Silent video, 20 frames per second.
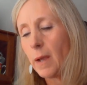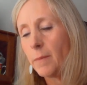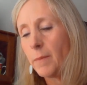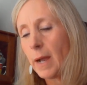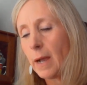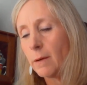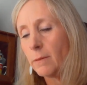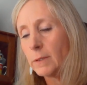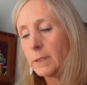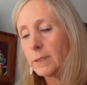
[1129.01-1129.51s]

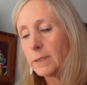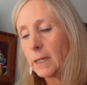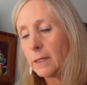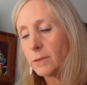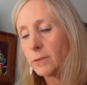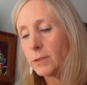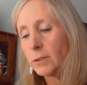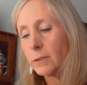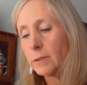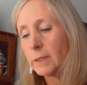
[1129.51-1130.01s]
about was
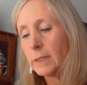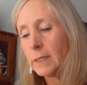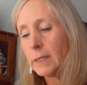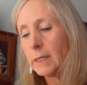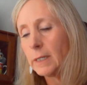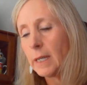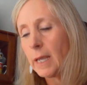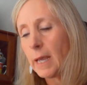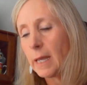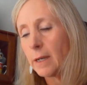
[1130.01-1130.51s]
how
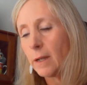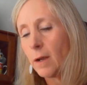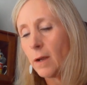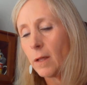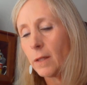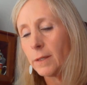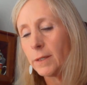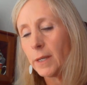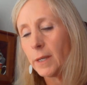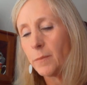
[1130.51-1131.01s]
Julian had a
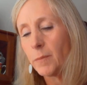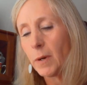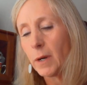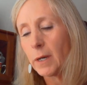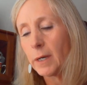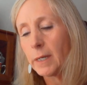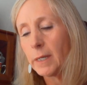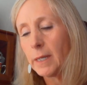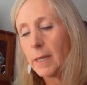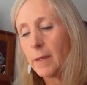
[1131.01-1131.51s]
holiday
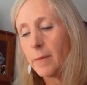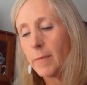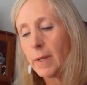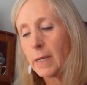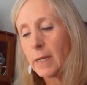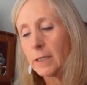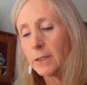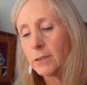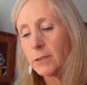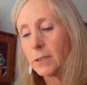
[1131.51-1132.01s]
party and
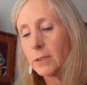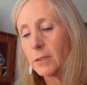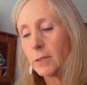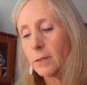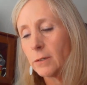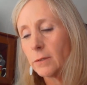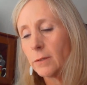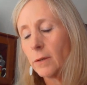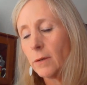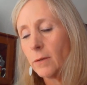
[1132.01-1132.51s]
managed to
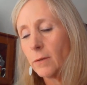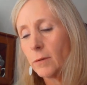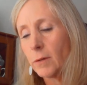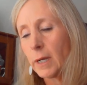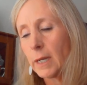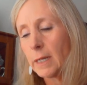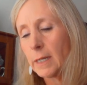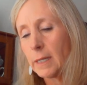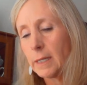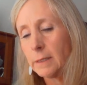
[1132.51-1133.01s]
turn the whole
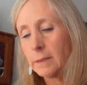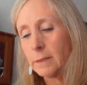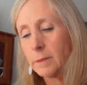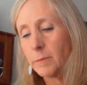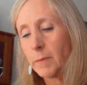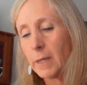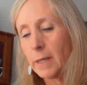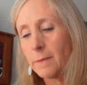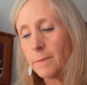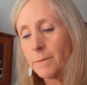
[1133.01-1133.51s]
grade
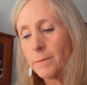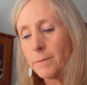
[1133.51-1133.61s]
against me.